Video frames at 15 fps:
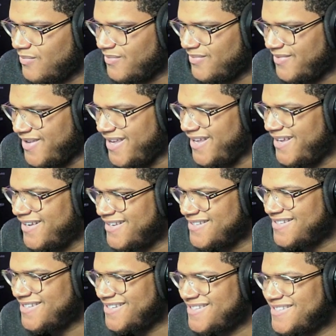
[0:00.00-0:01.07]
Yeah,
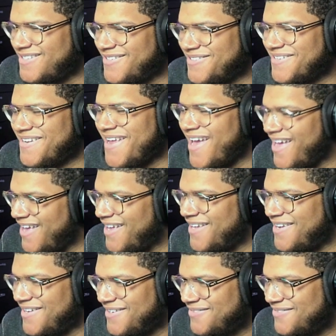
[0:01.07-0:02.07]
because he's your dad.